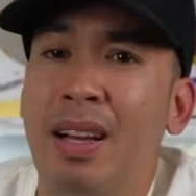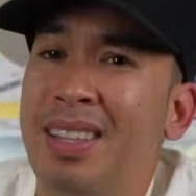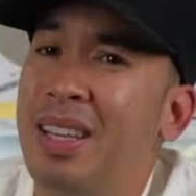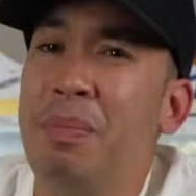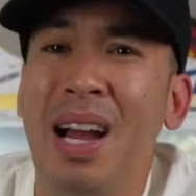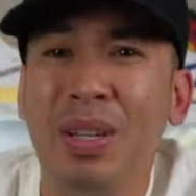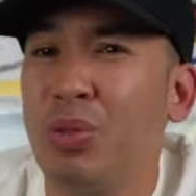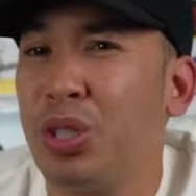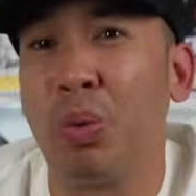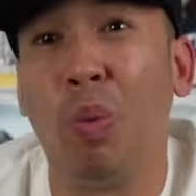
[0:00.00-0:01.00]
Then you might as well
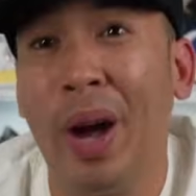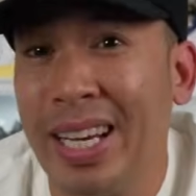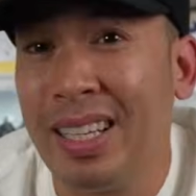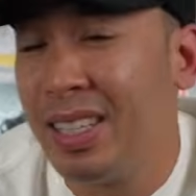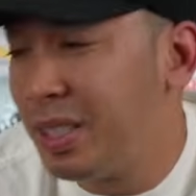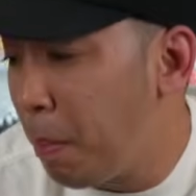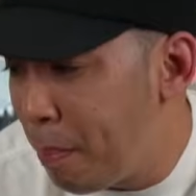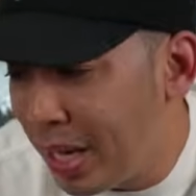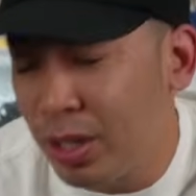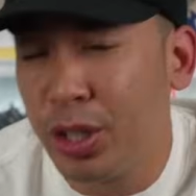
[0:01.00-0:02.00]
just wait. It's a
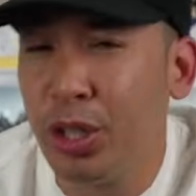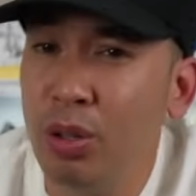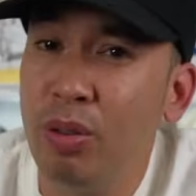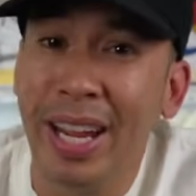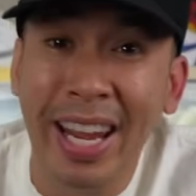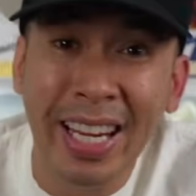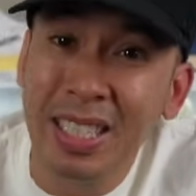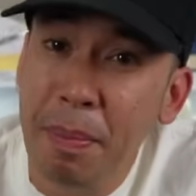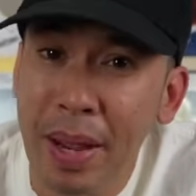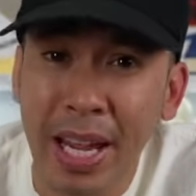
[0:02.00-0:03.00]
better shoe, and
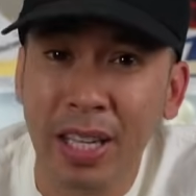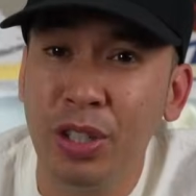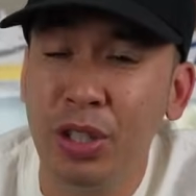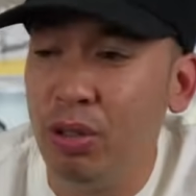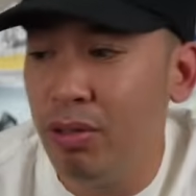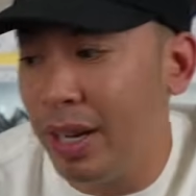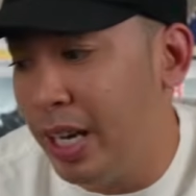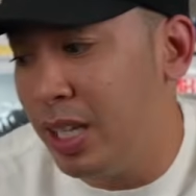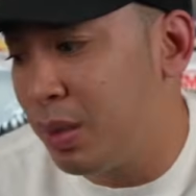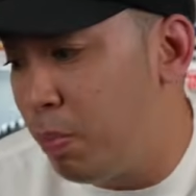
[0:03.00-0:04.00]
it's a man's shoe,
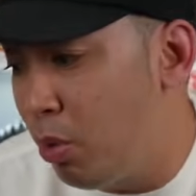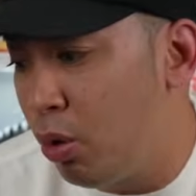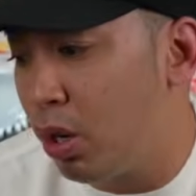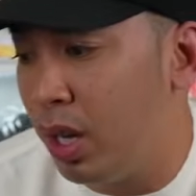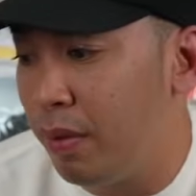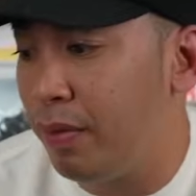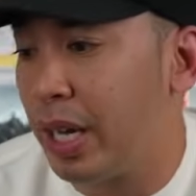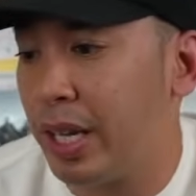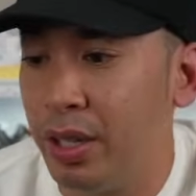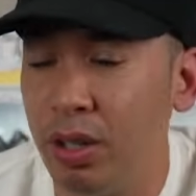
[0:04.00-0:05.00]
and it's more of
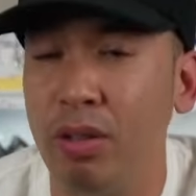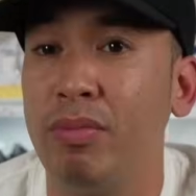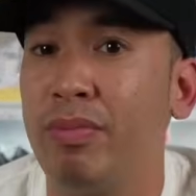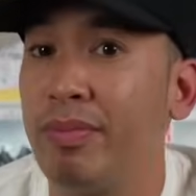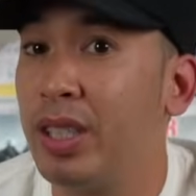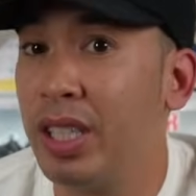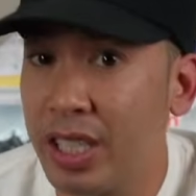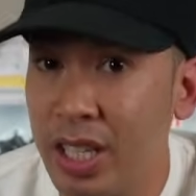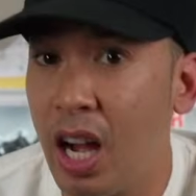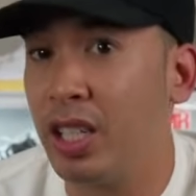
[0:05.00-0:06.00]
like, you know,
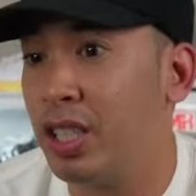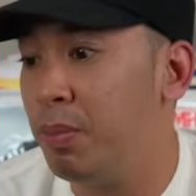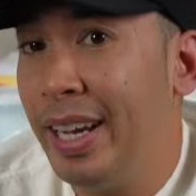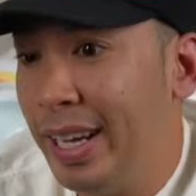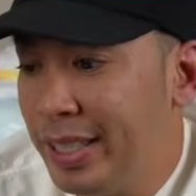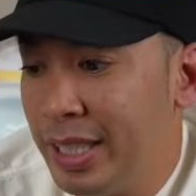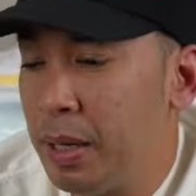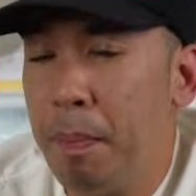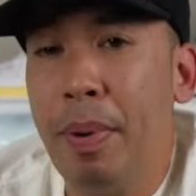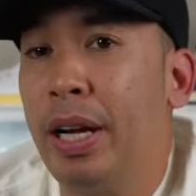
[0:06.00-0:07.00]
nostalgia. It's just
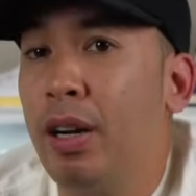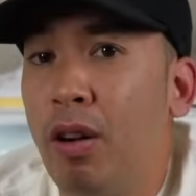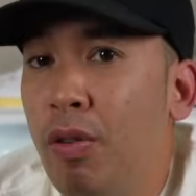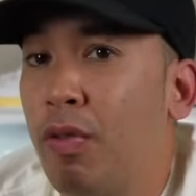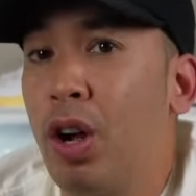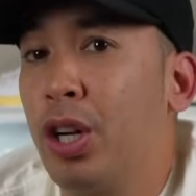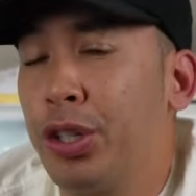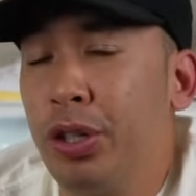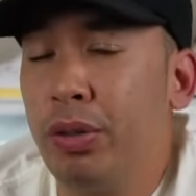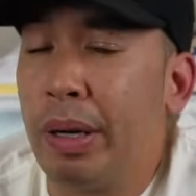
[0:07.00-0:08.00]
a better overall
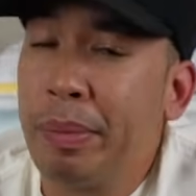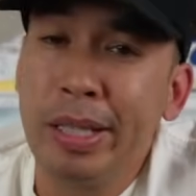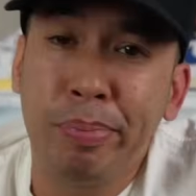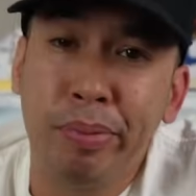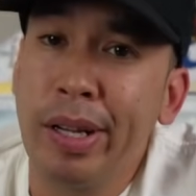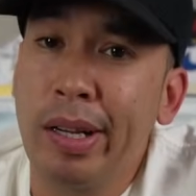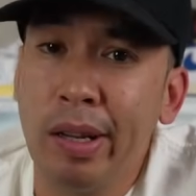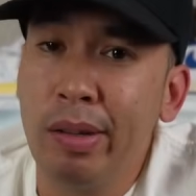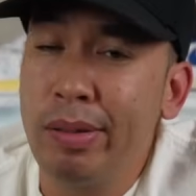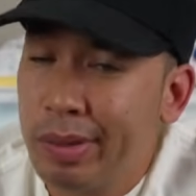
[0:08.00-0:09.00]
shoe. I mean, it's pretty
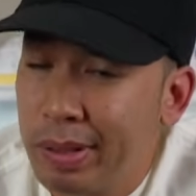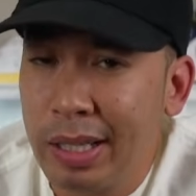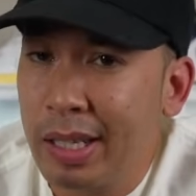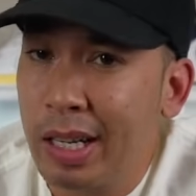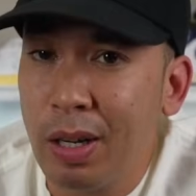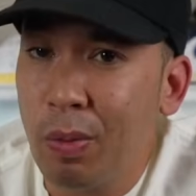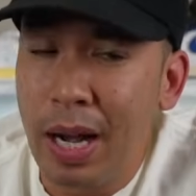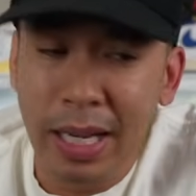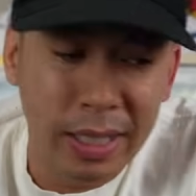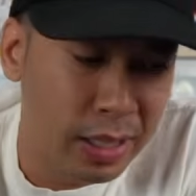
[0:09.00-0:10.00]
close in color
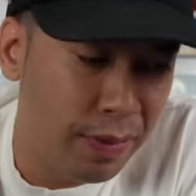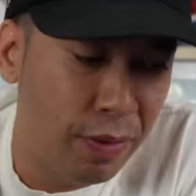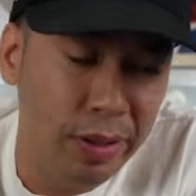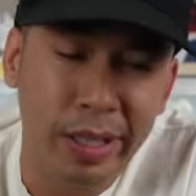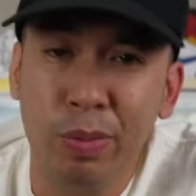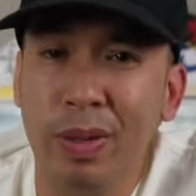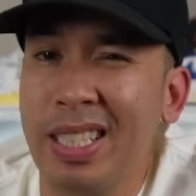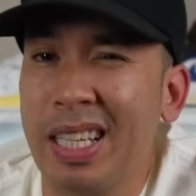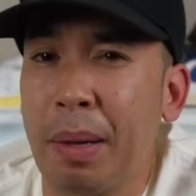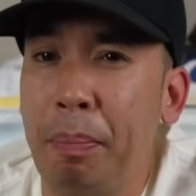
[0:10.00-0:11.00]
wise, except for this one
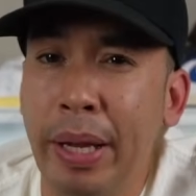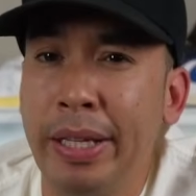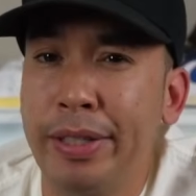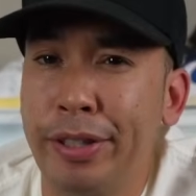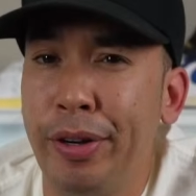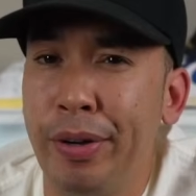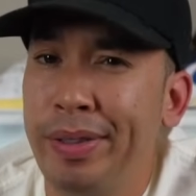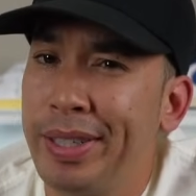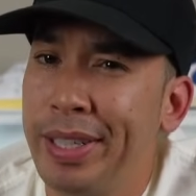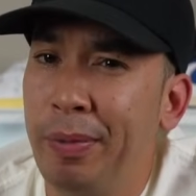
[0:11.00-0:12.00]
has like a pink
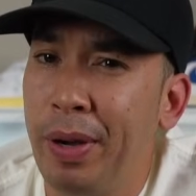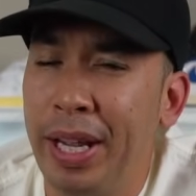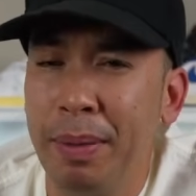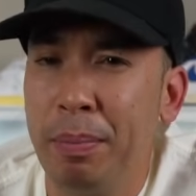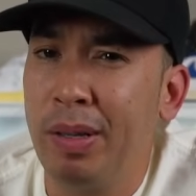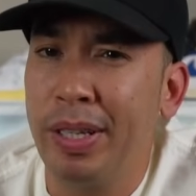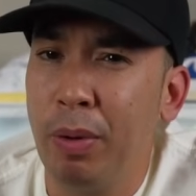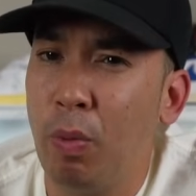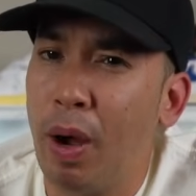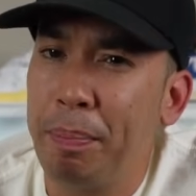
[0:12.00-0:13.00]
sole in a way,
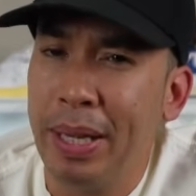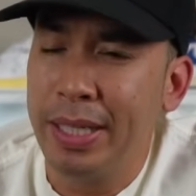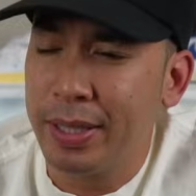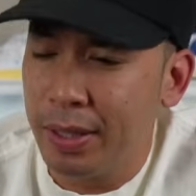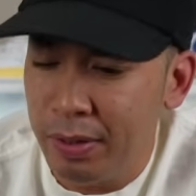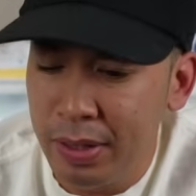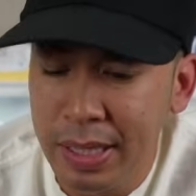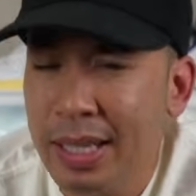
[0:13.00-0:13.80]
milky pink sole.